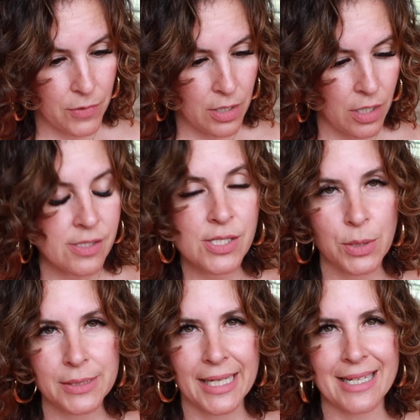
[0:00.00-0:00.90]

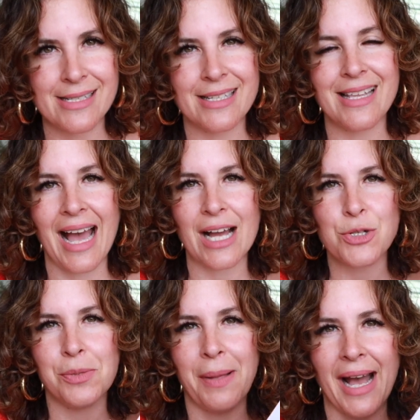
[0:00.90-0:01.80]
consulted the
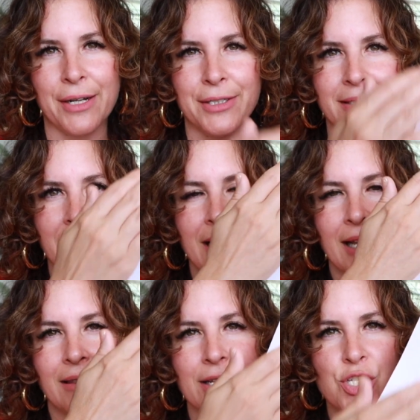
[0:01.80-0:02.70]
actual pattern.
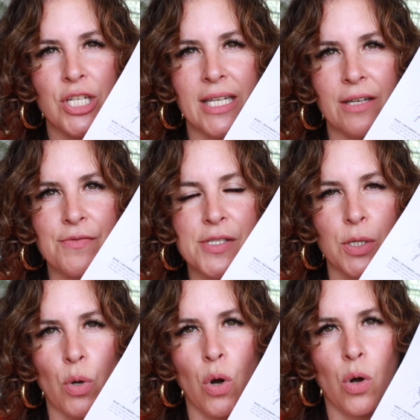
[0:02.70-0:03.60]
Like, she gives
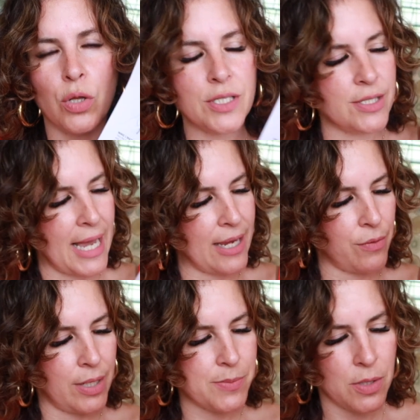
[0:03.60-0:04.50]
you all the
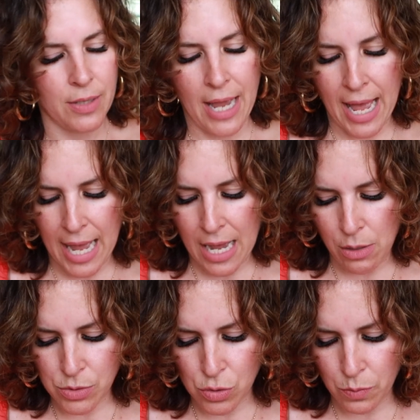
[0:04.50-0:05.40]
diagrams on
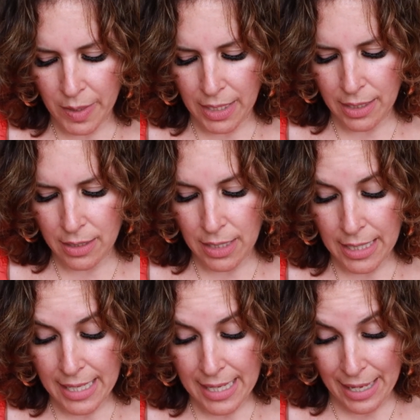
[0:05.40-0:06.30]
how to make
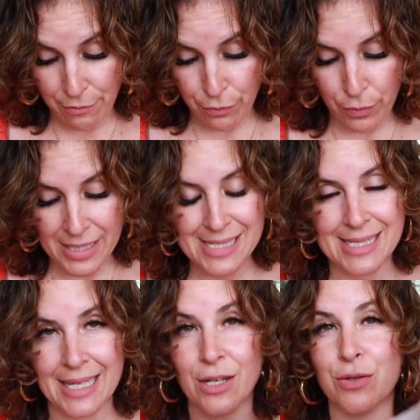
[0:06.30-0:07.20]
every
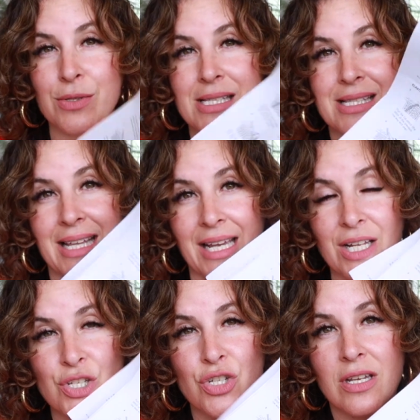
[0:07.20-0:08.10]
single
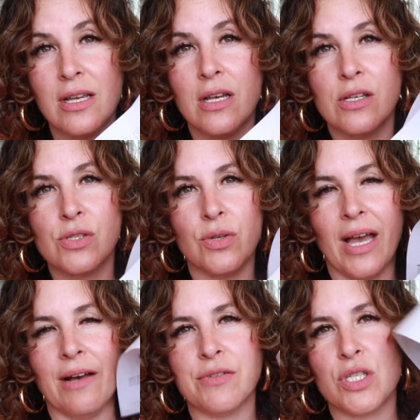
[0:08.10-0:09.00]
stitch. So you
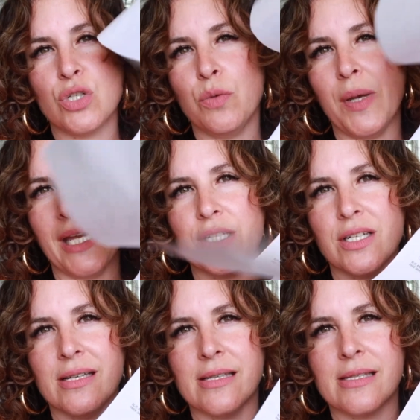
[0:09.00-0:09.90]
have 2
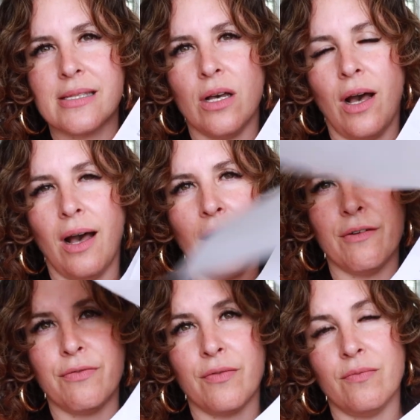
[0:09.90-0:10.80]
pages of